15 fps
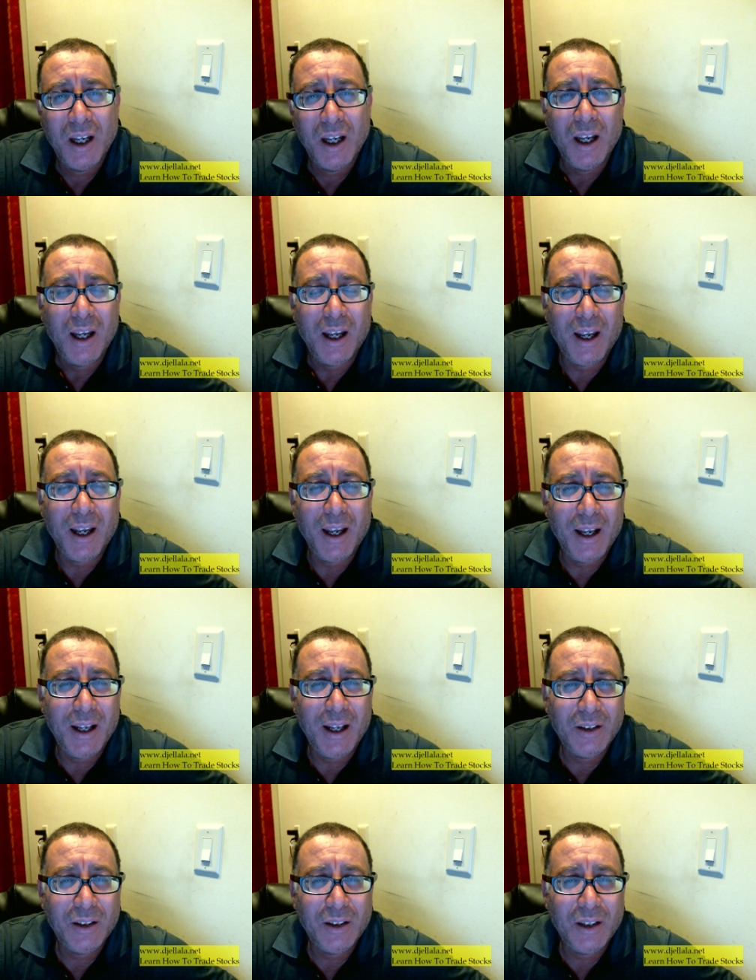
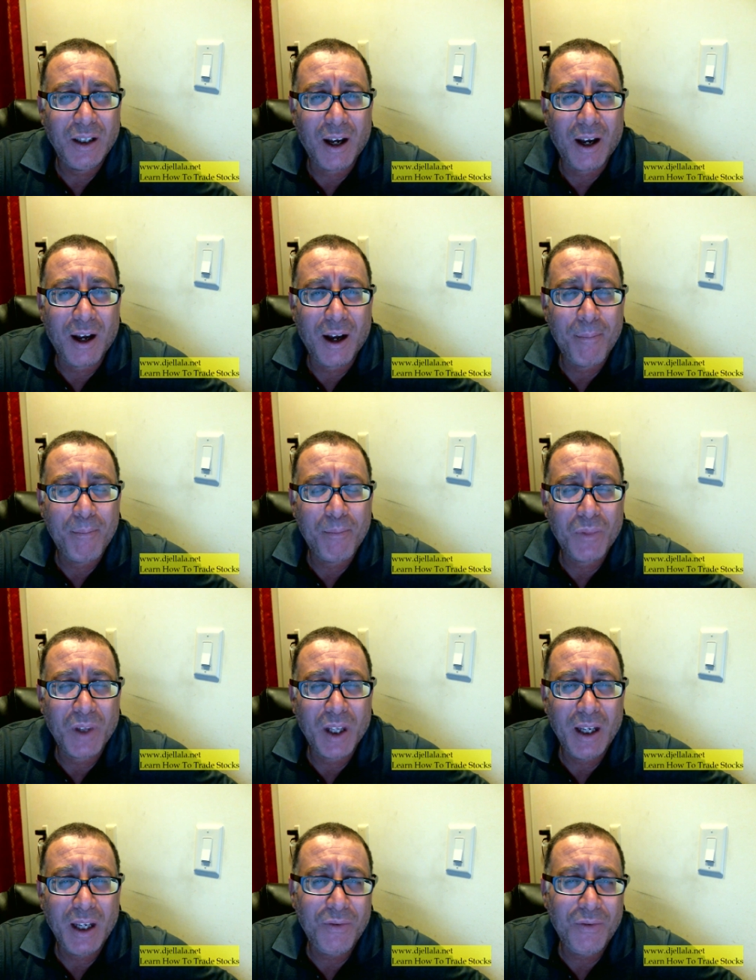and um,
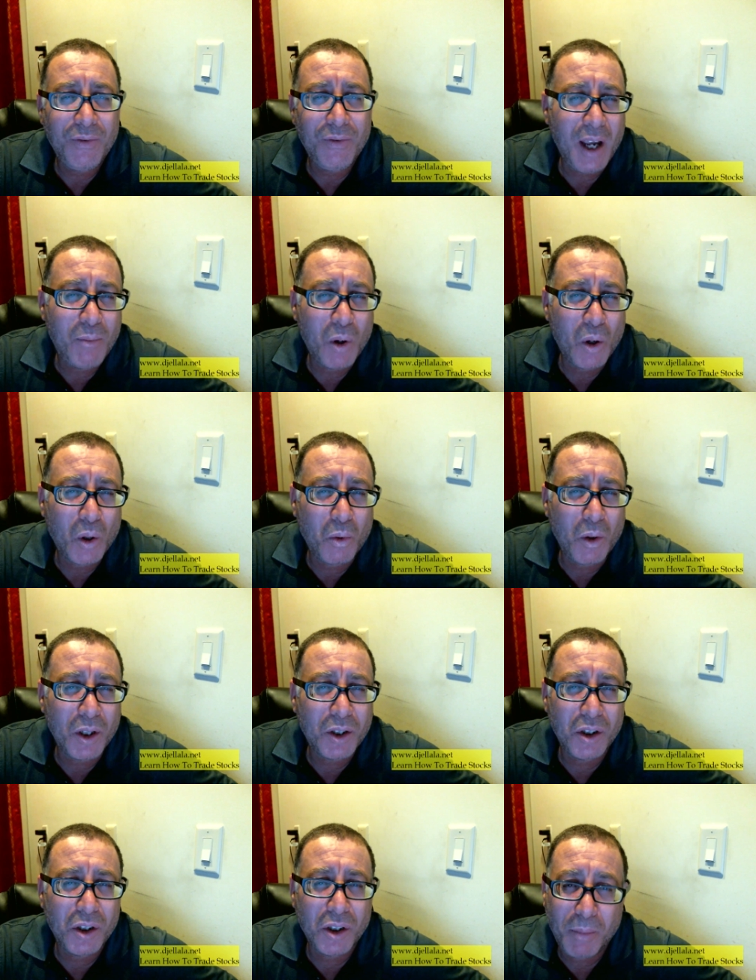if you have more
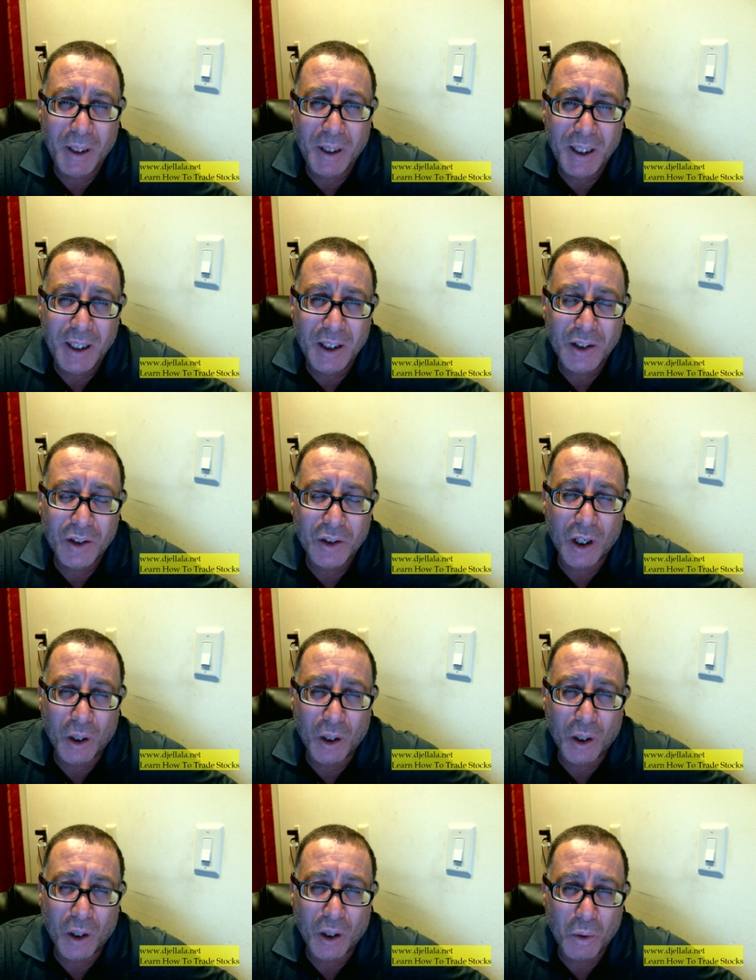questions please uh,
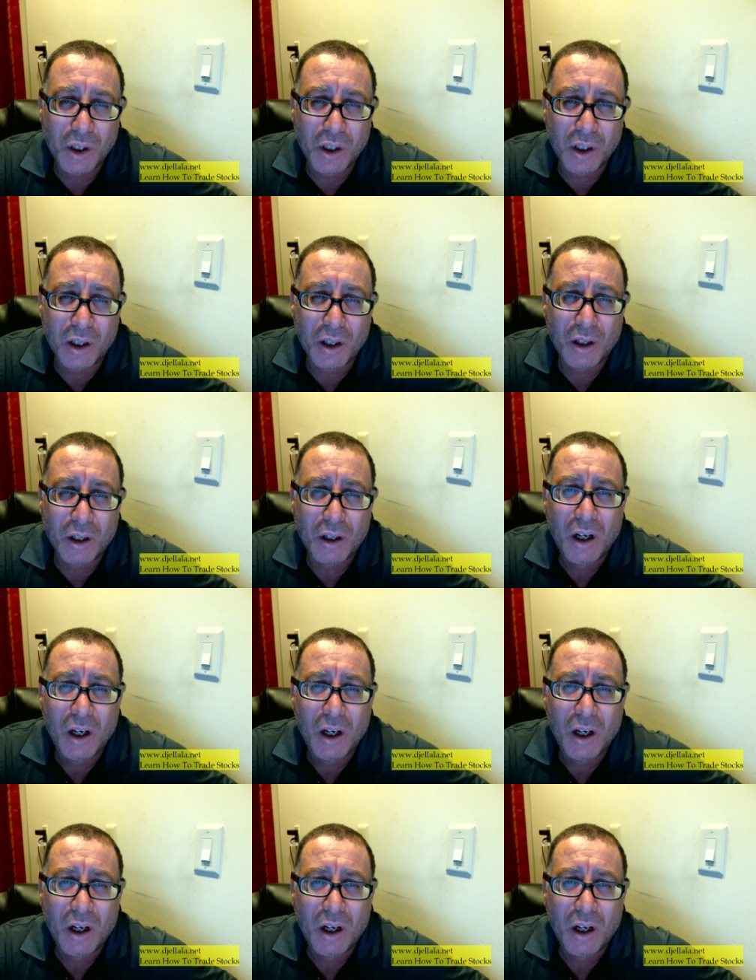question here